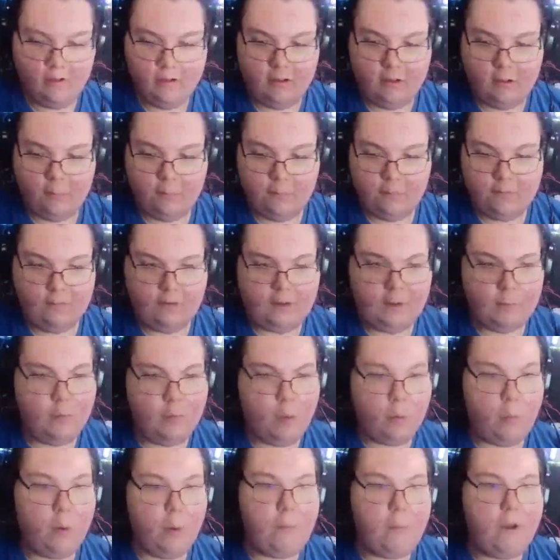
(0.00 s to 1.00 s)
I'm so dead,
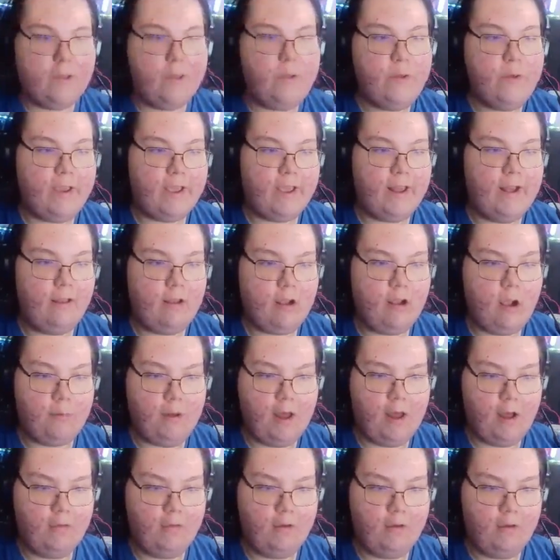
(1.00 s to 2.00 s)
but what am I doing? And they calm
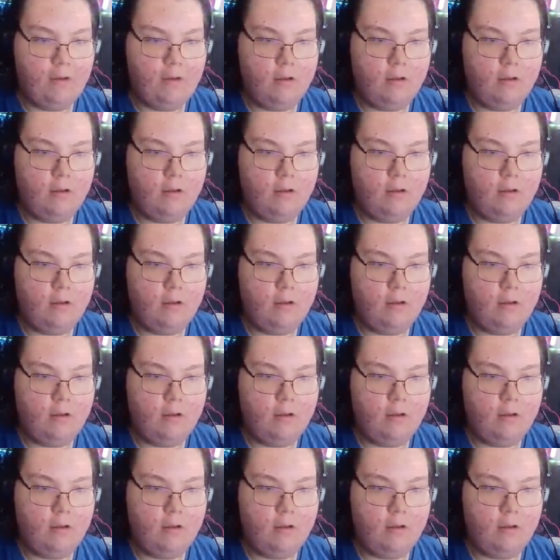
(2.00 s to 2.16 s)
down.